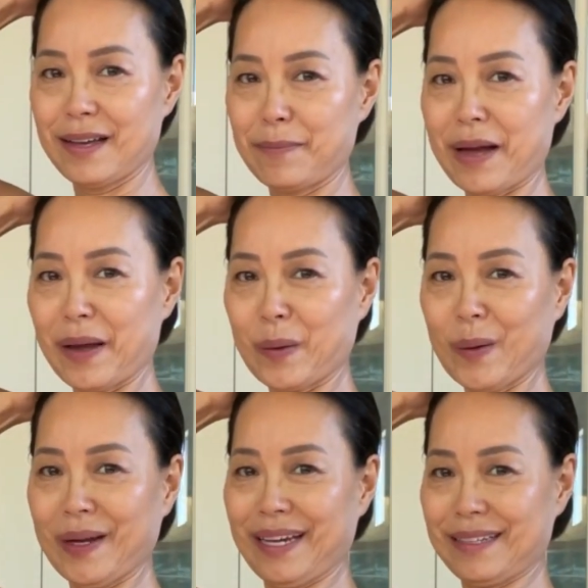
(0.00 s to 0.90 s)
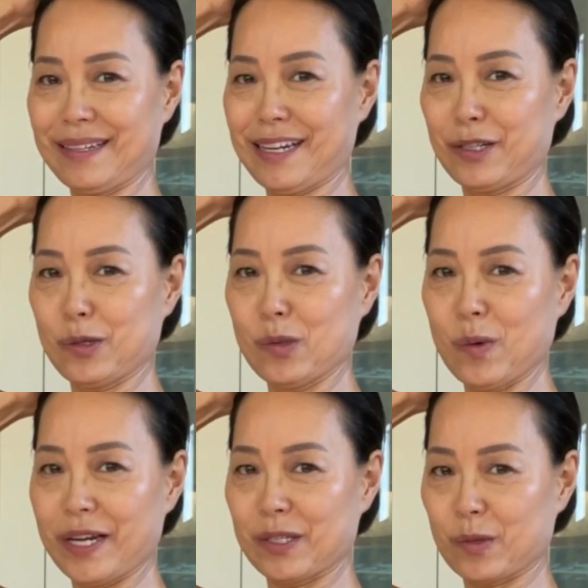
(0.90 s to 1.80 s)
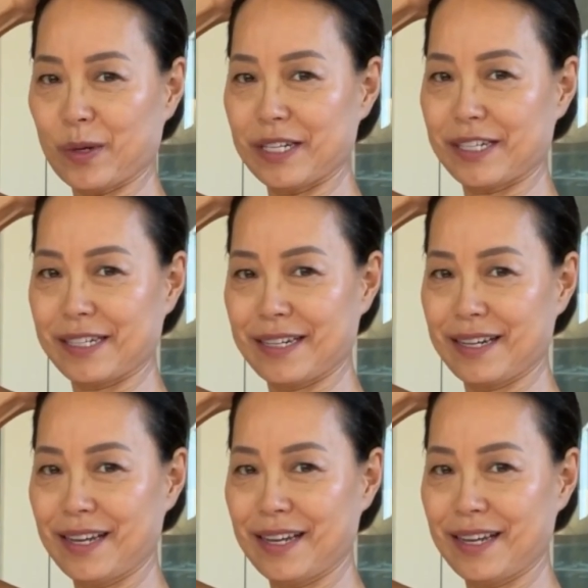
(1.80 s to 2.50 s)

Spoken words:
Bai Hui is a two-way switch.